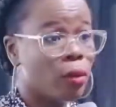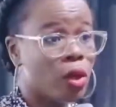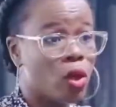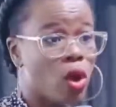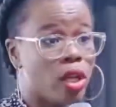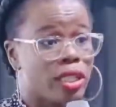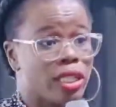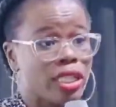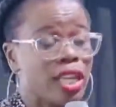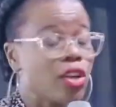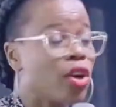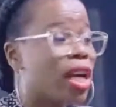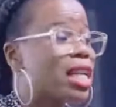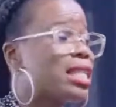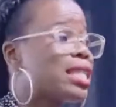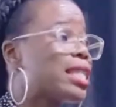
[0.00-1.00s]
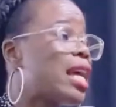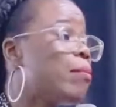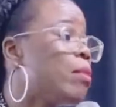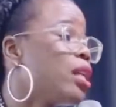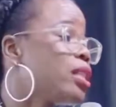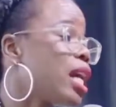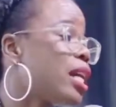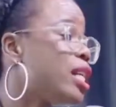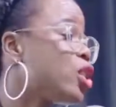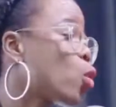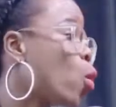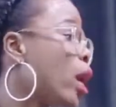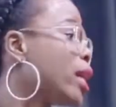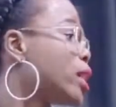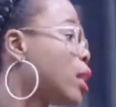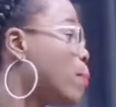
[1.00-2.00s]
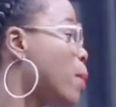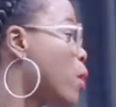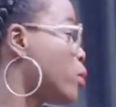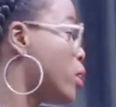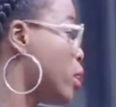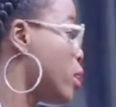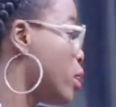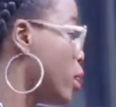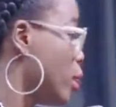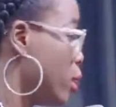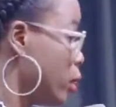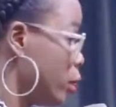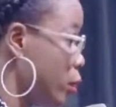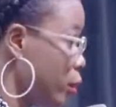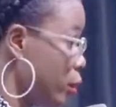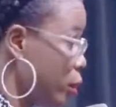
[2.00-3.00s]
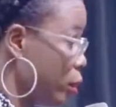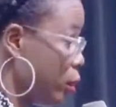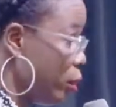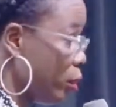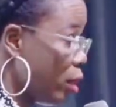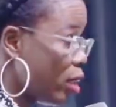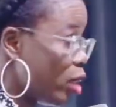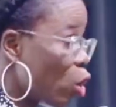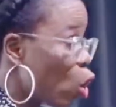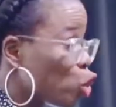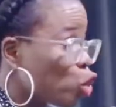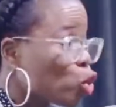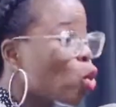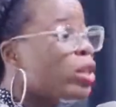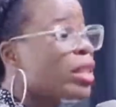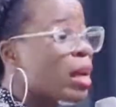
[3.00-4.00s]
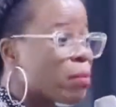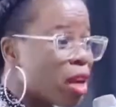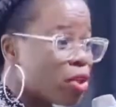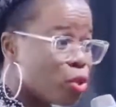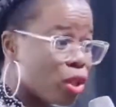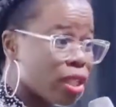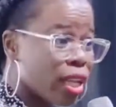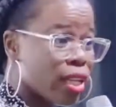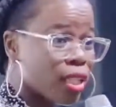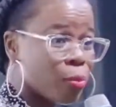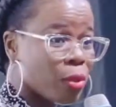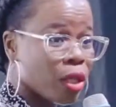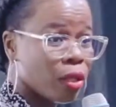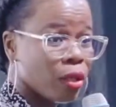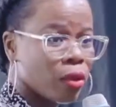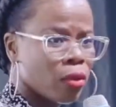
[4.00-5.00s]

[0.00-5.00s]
God sent you an assignment and is quiet about it. I said, God, show them that you sent me.